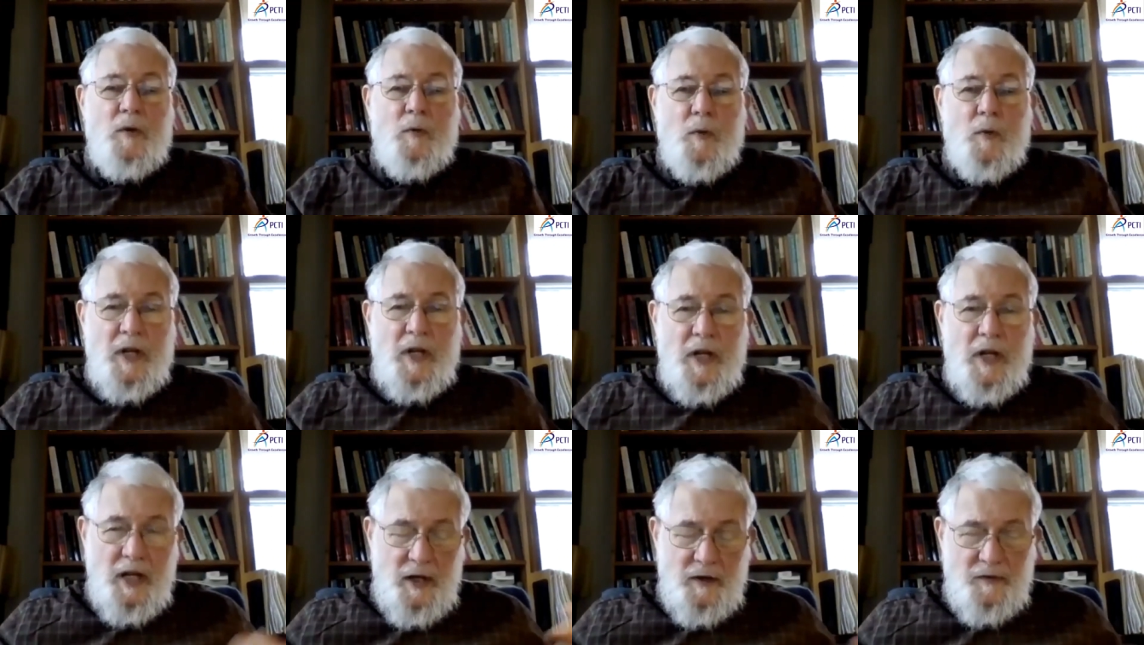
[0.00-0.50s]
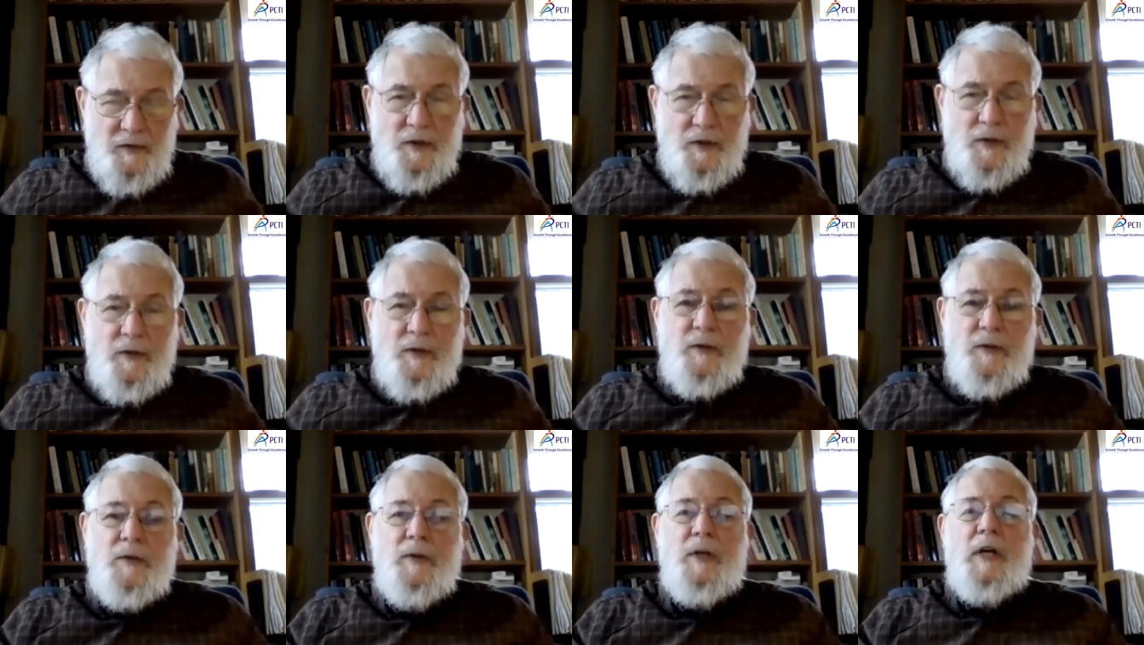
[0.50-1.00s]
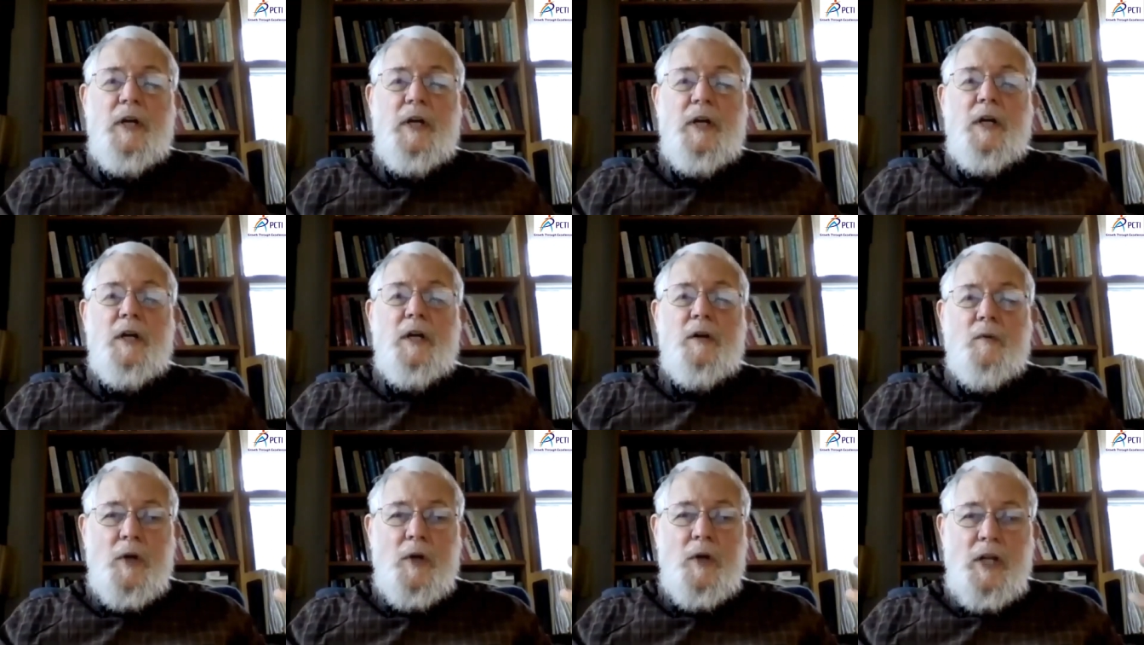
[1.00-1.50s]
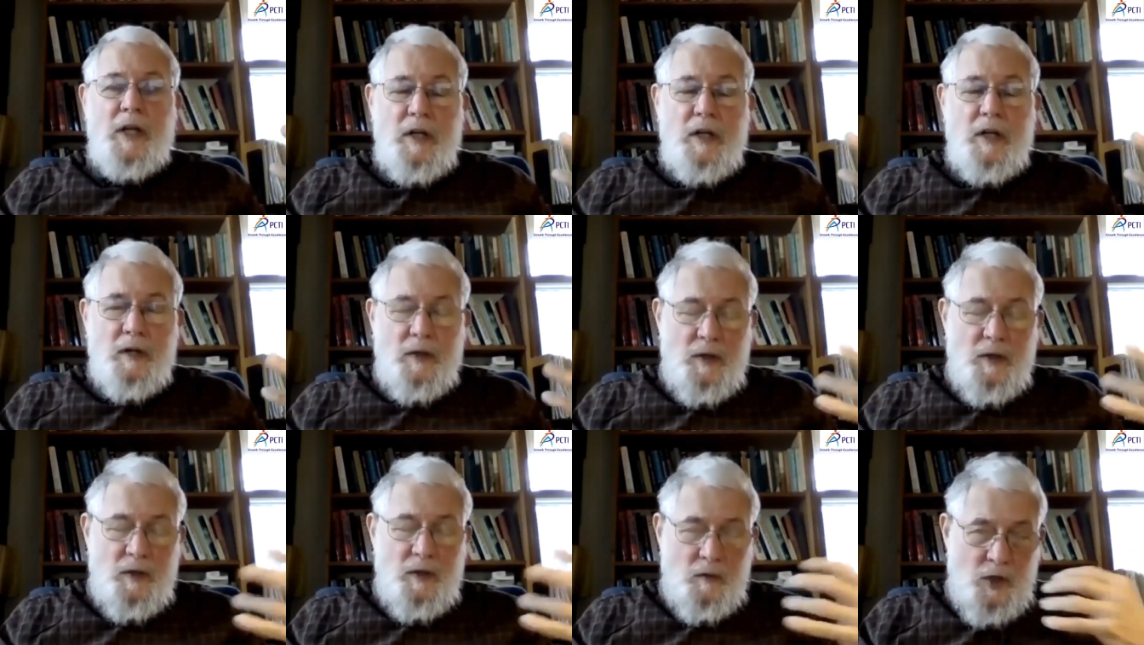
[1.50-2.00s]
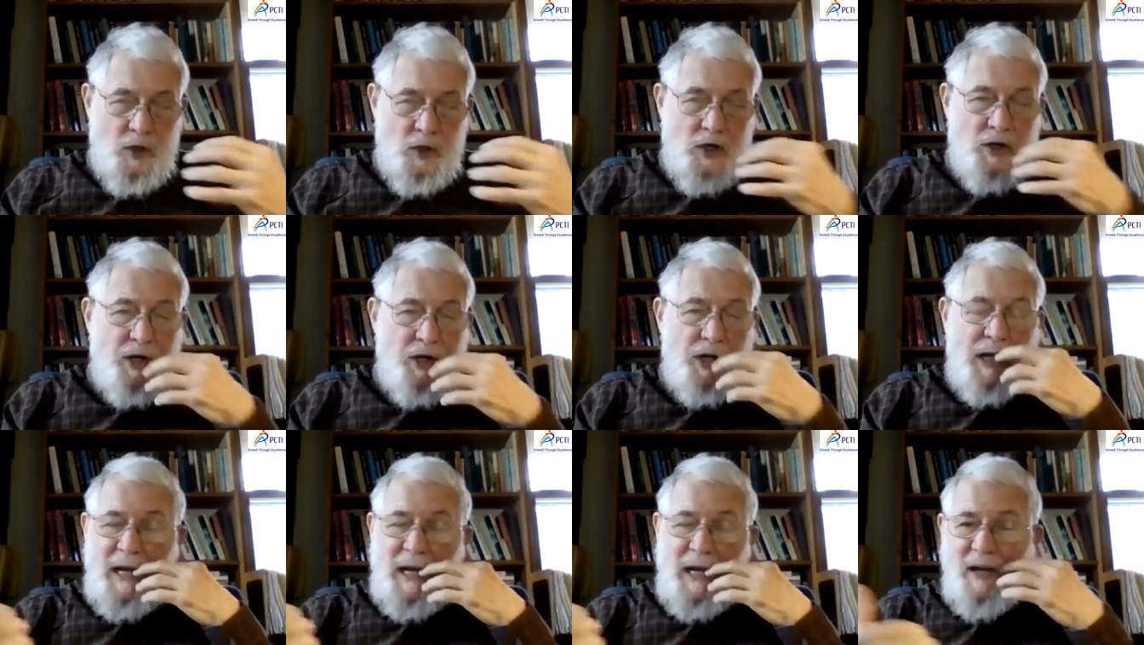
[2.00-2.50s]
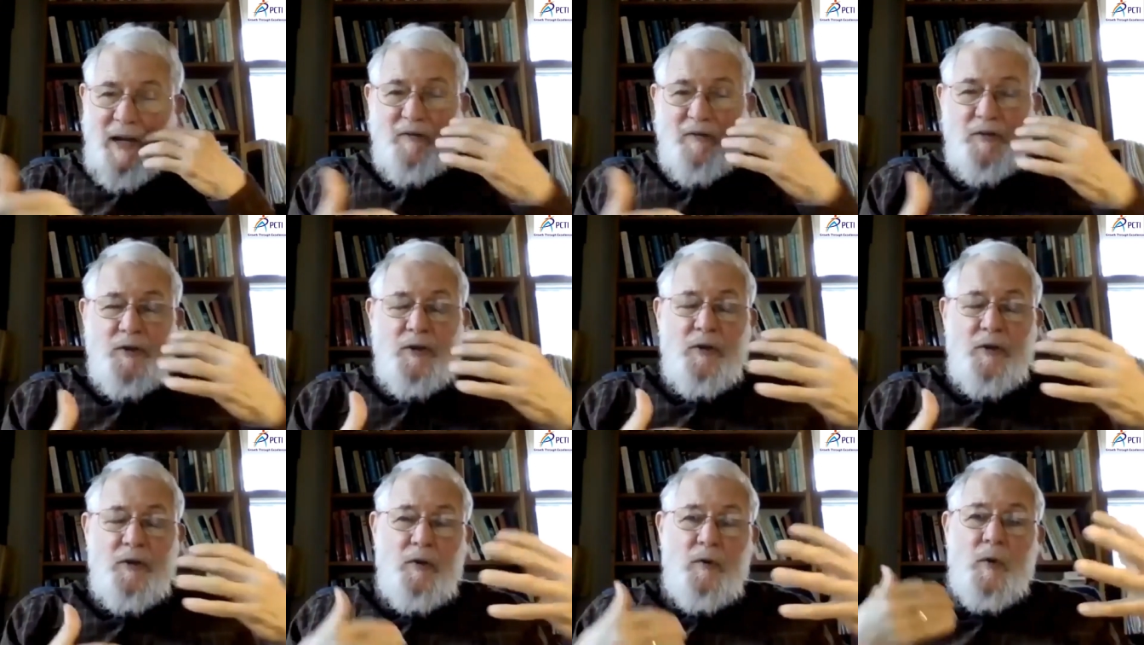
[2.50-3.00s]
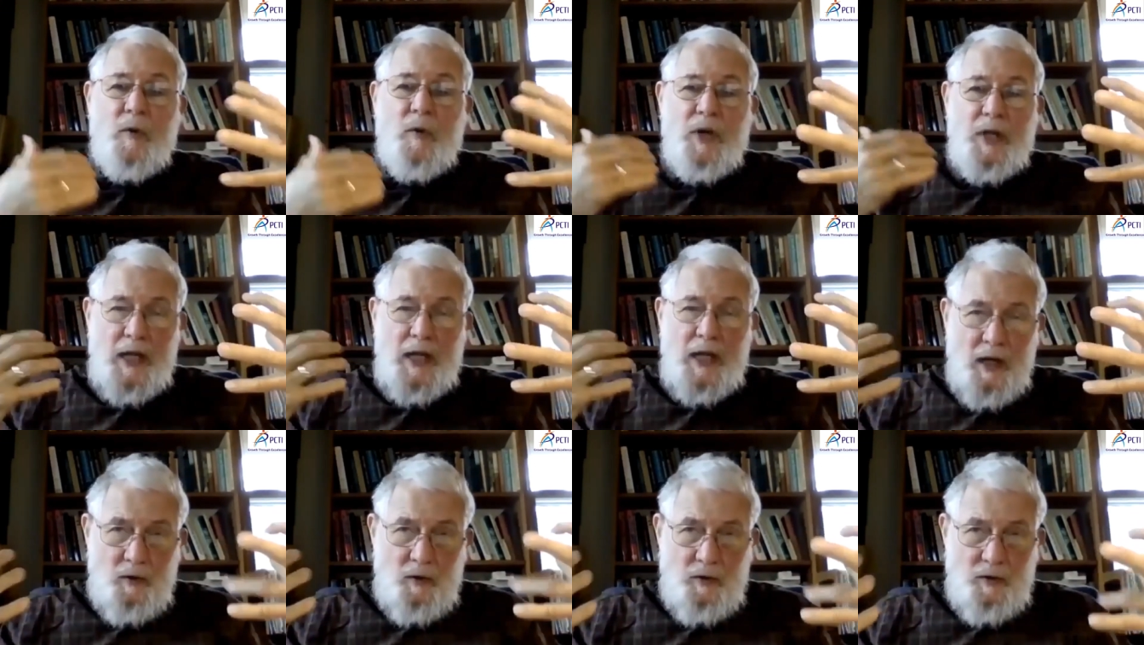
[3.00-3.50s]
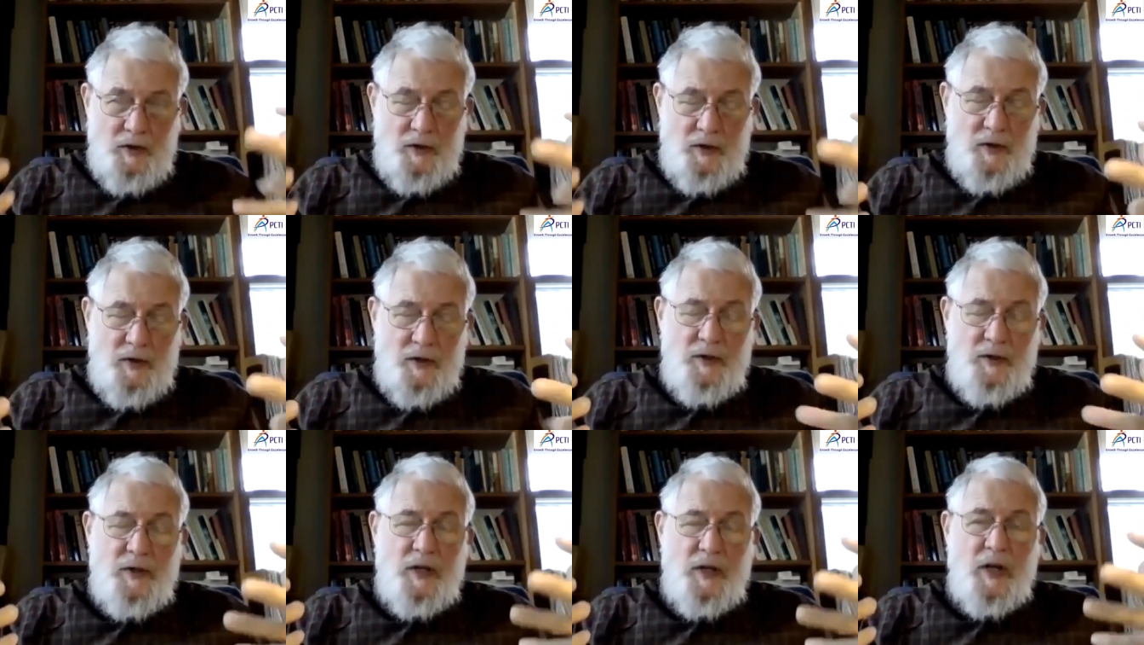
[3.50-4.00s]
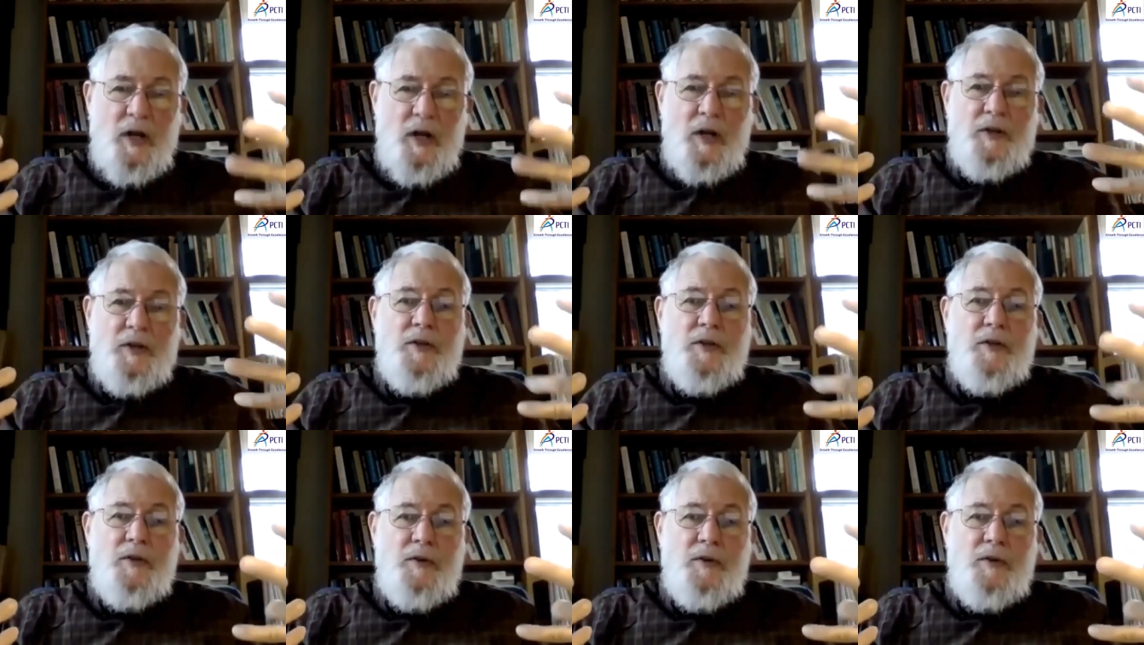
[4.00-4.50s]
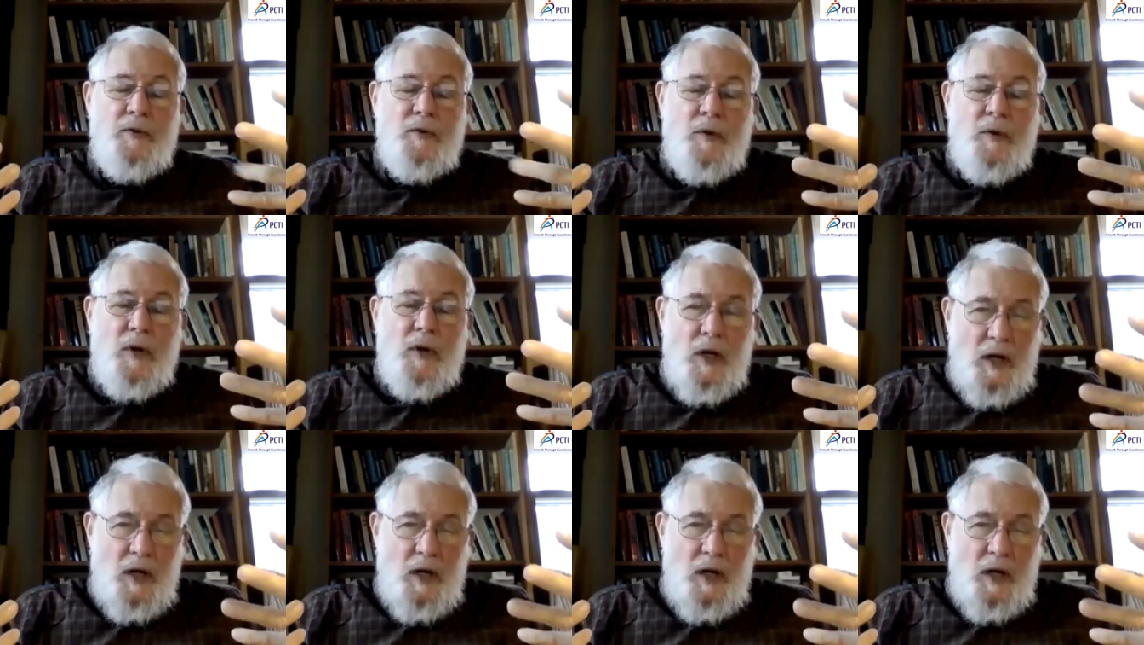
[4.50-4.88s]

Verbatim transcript: We have to we we're going to have to, without undue